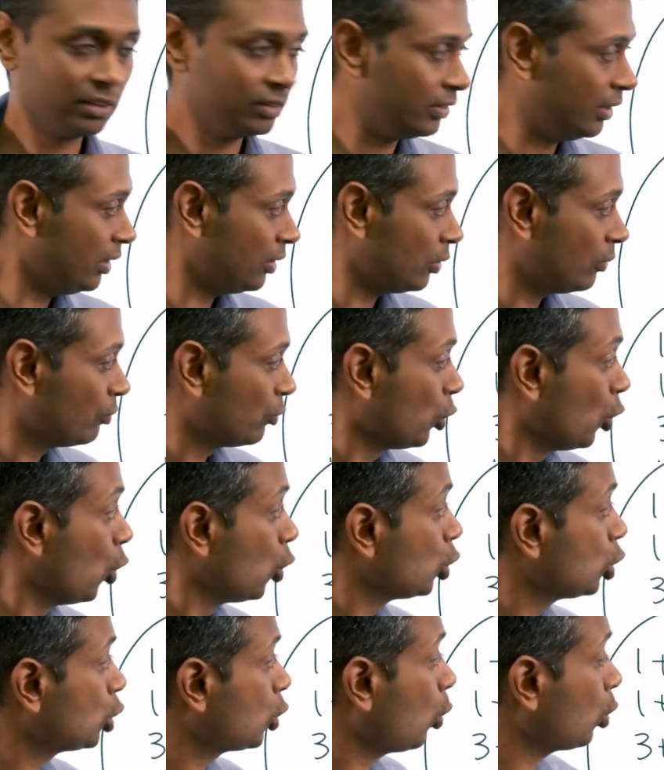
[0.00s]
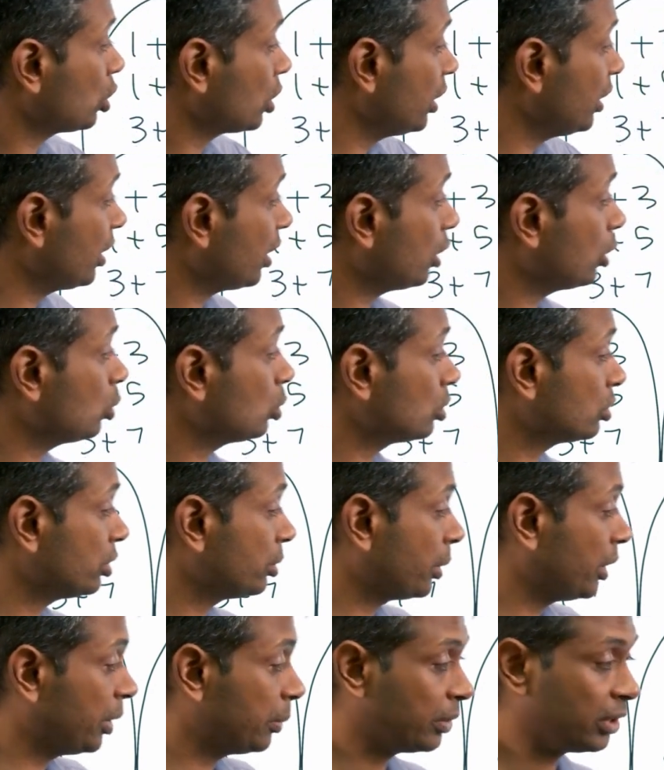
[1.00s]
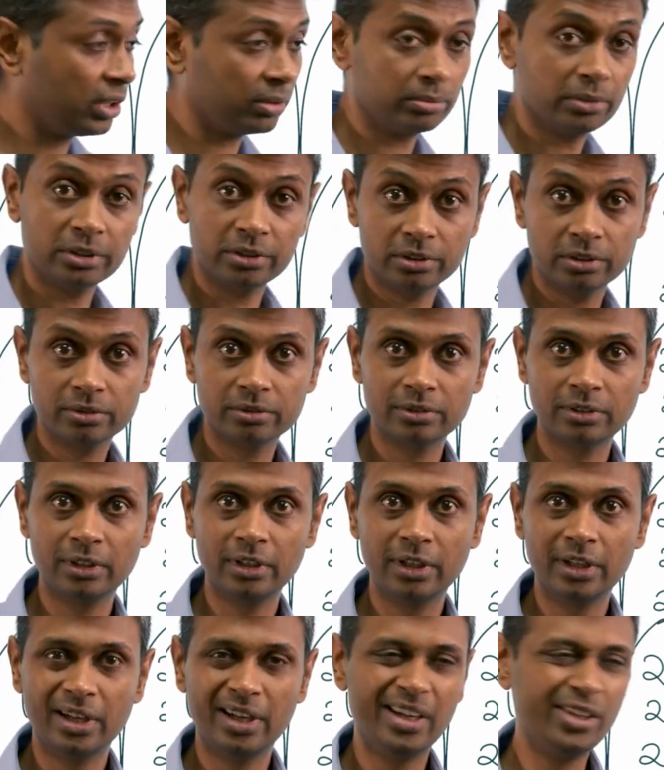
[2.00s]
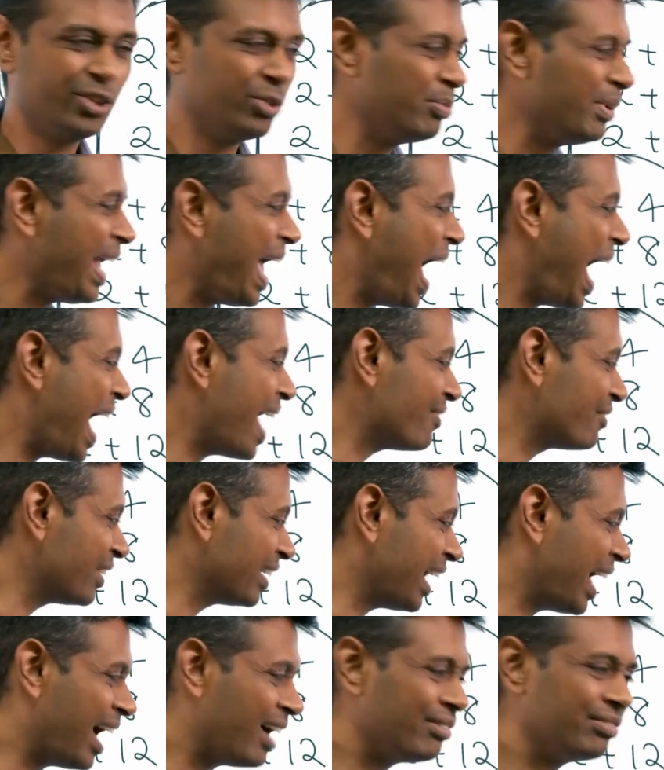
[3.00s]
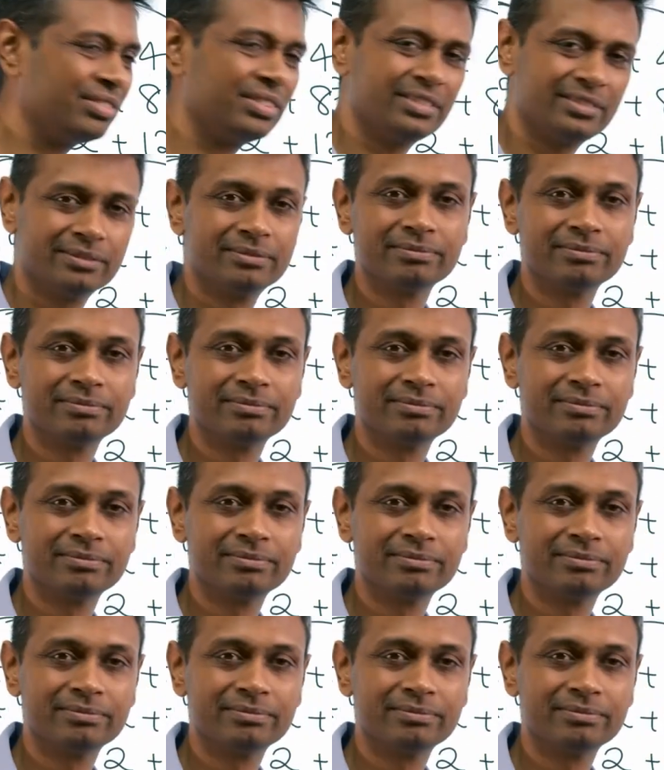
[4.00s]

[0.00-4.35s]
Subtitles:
And so totally there are 2021 numbers. It should be half and half.